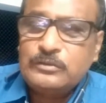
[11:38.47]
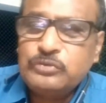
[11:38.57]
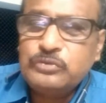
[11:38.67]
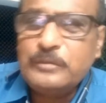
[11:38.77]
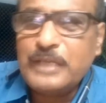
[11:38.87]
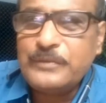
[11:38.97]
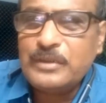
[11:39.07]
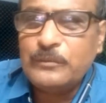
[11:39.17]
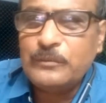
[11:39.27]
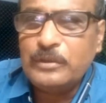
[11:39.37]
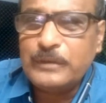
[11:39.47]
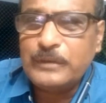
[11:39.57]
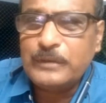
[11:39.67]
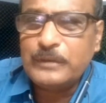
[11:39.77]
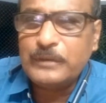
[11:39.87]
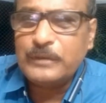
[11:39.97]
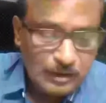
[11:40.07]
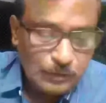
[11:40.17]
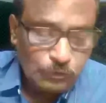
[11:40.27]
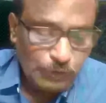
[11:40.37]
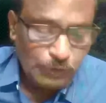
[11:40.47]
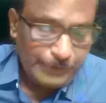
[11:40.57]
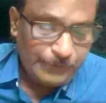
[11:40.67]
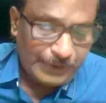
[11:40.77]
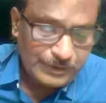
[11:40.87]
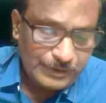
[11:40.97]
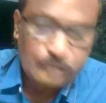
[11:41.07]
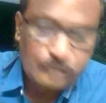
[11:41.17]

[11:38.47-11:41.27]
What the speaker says: Sometimes a Mohammedan, when marriage